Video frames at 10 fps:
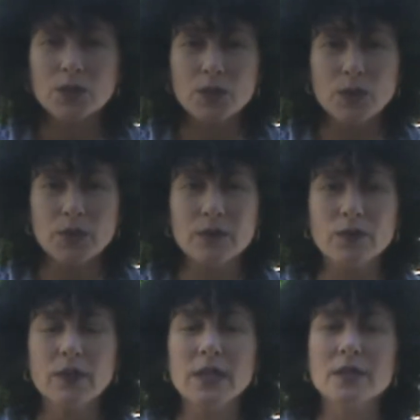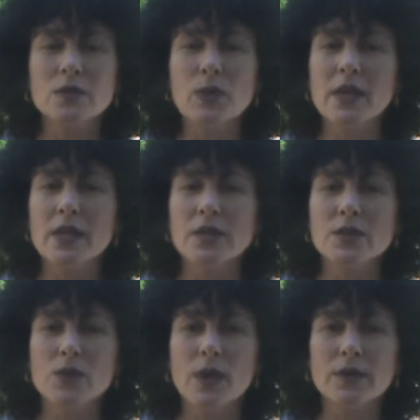intuitively speaking
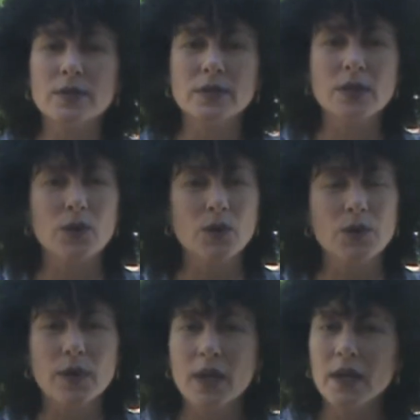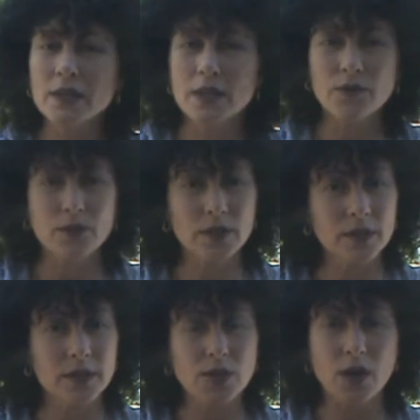to us. The earth
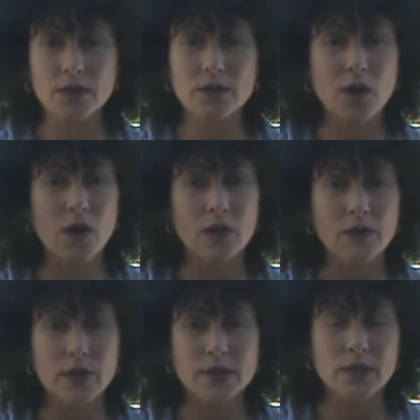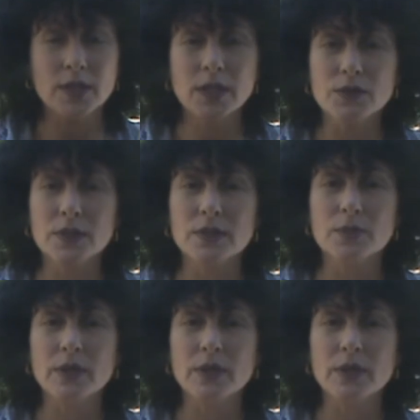definitely talks to all of us and gives us